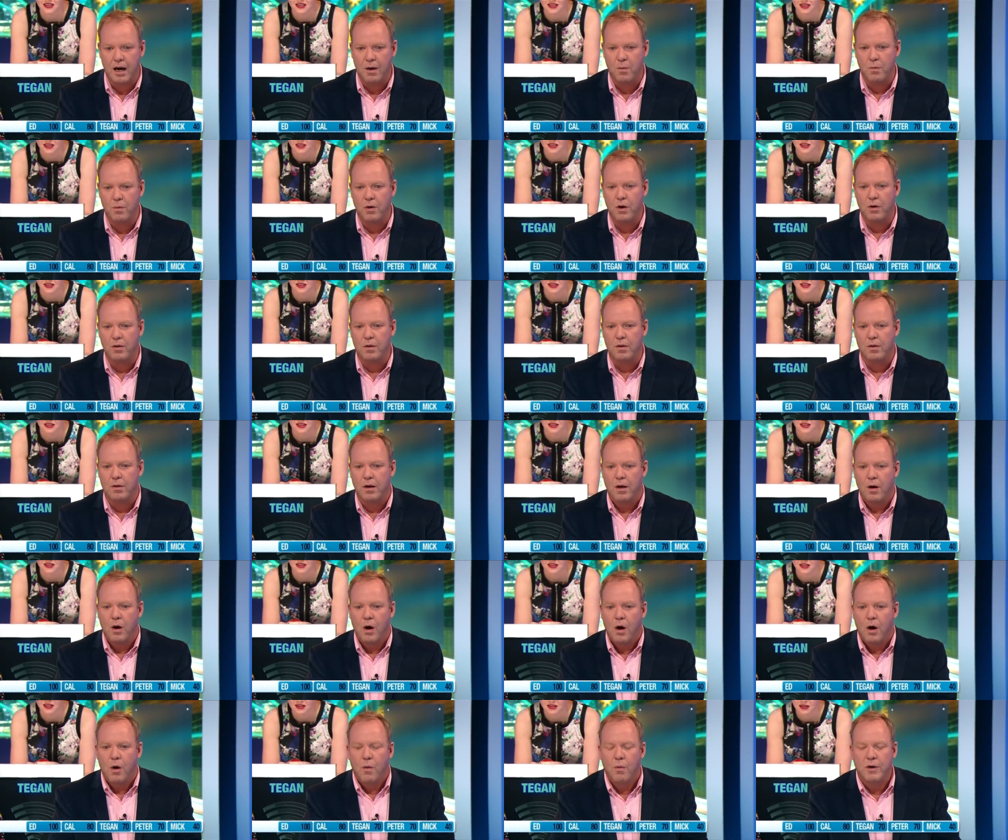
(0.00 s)
think they're all
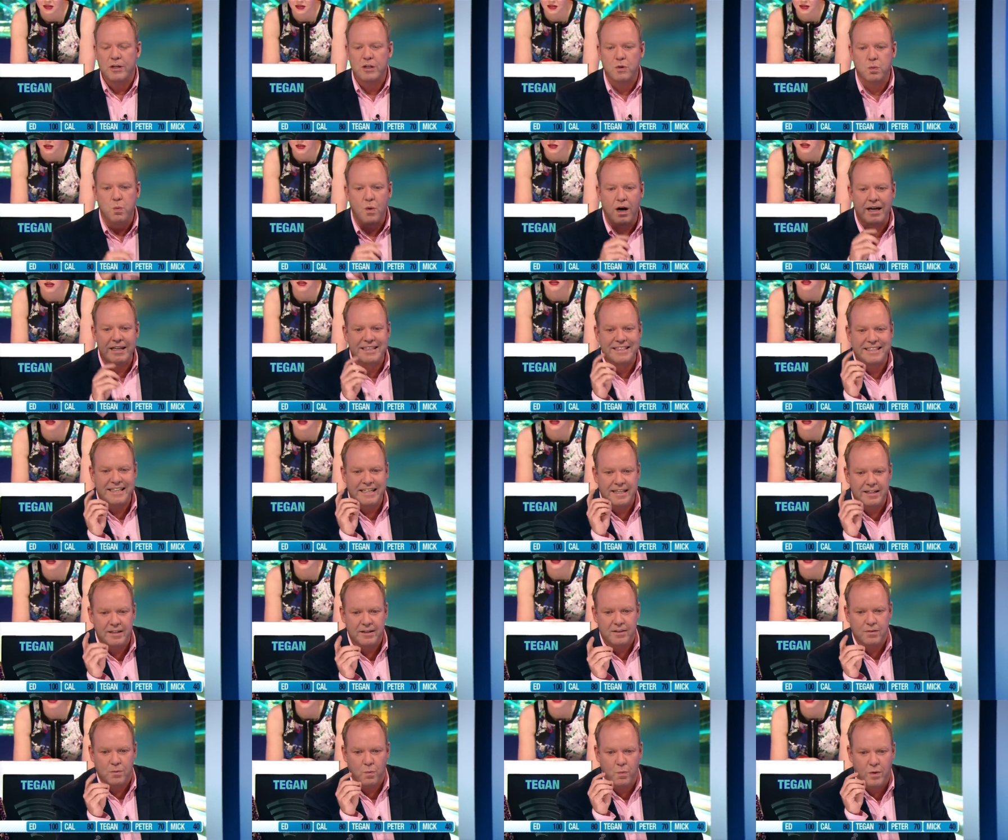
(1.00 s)
rigid edge. Which one
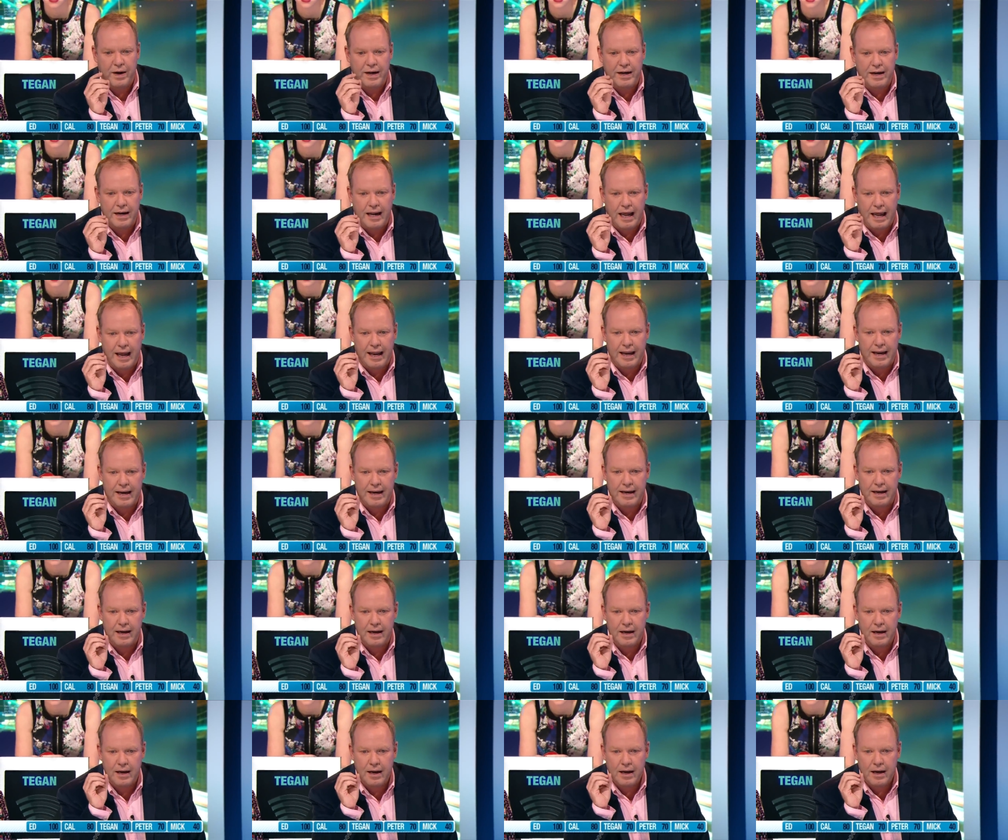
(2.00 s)
didn't win a
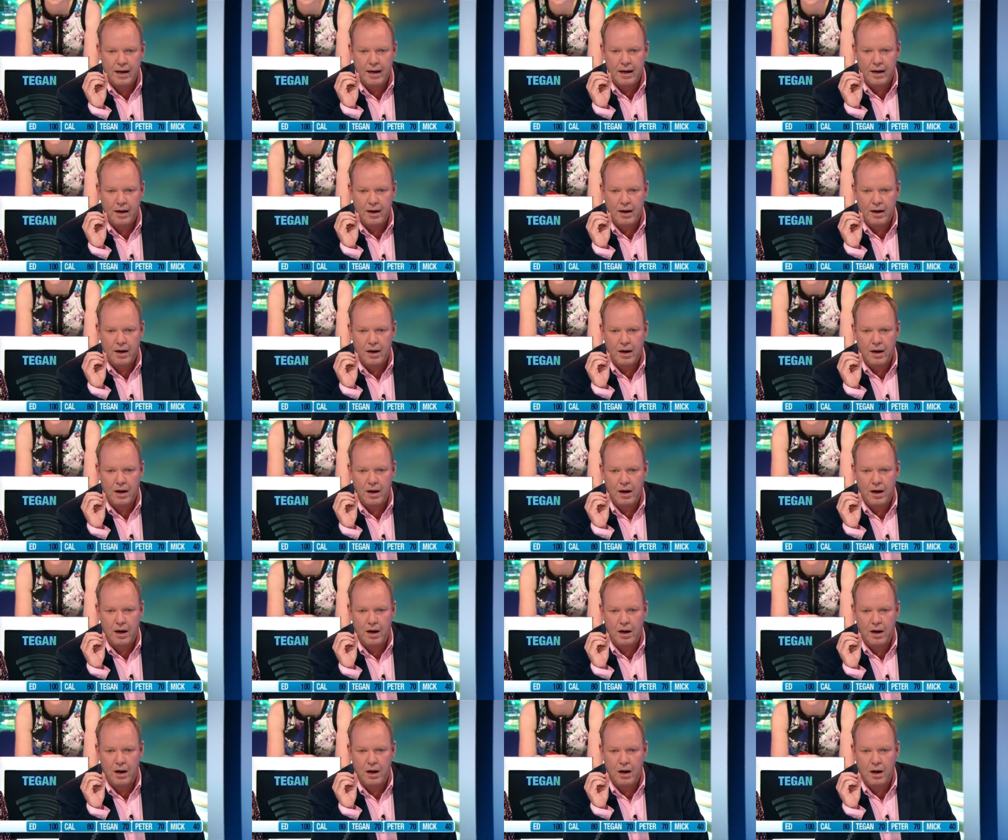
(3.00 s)
Wimbledon title
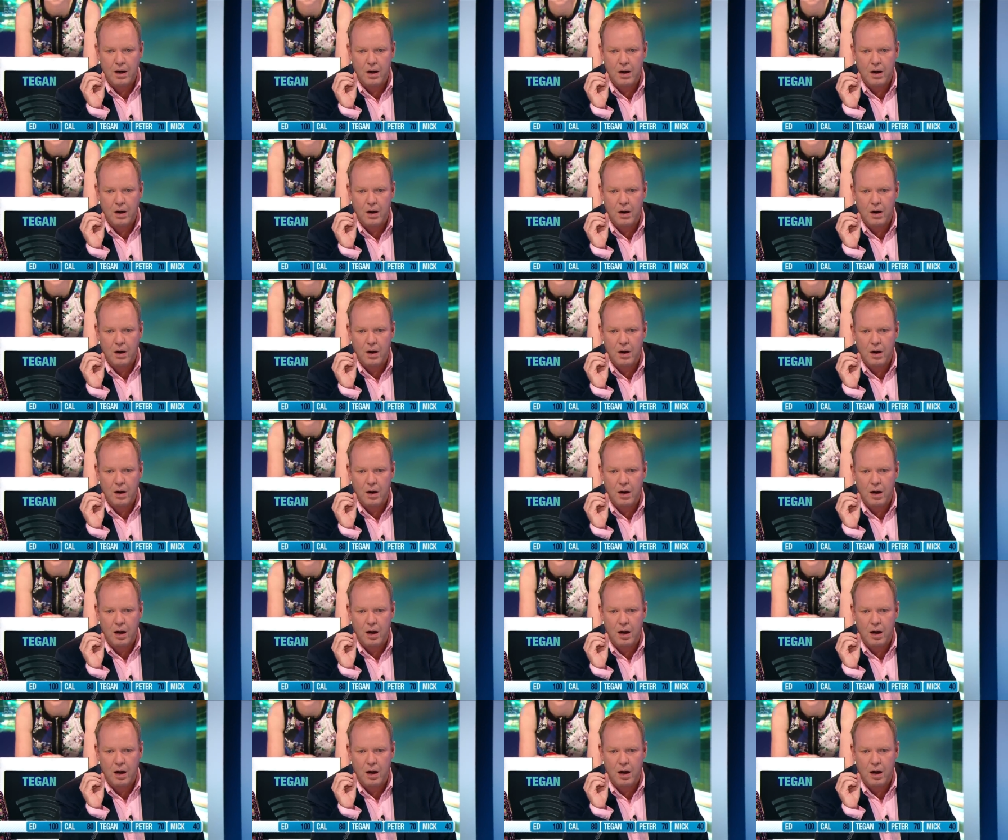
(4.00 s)
this year?